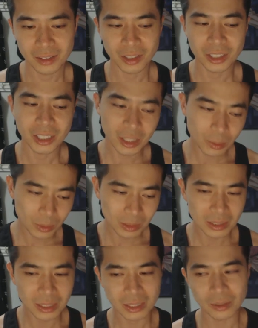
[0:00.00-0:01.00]
so she will
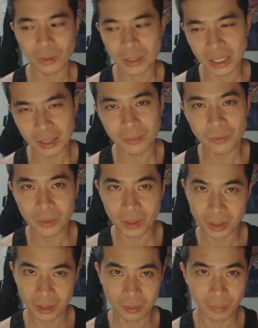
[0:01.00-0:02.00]
sit with him for
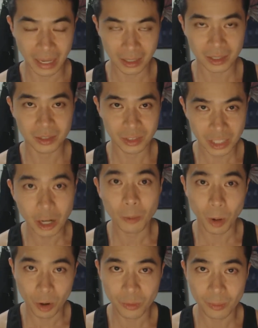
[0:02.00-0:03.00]
the match,
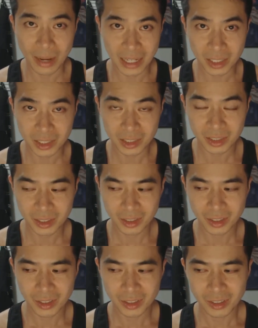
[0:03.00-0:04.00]
Sharapova match,
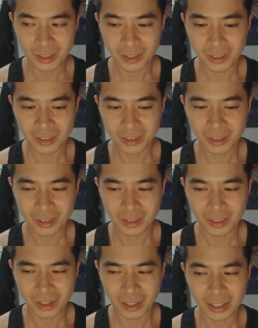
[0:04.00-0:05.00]

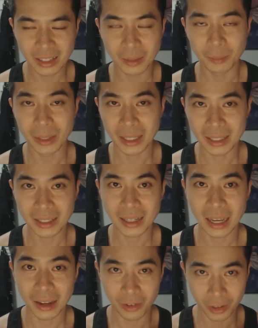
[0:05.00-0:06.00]
and let me
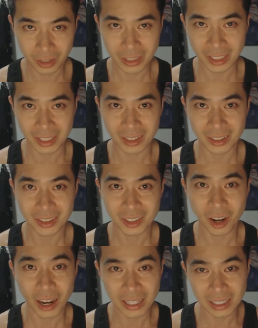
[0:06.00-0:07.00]
have her ticket
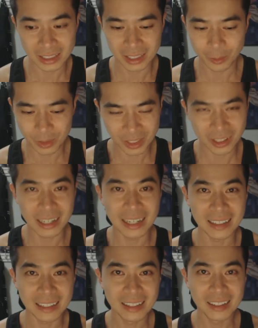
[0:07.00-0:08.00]
so I could sit with
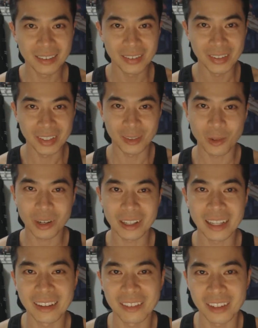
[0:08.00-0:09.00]
Chai for the Rod
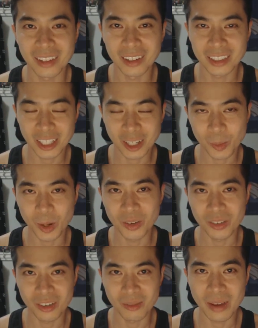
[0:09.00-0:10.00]
Laver
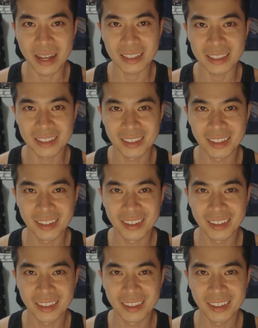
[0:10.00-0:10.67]
Sharapova match.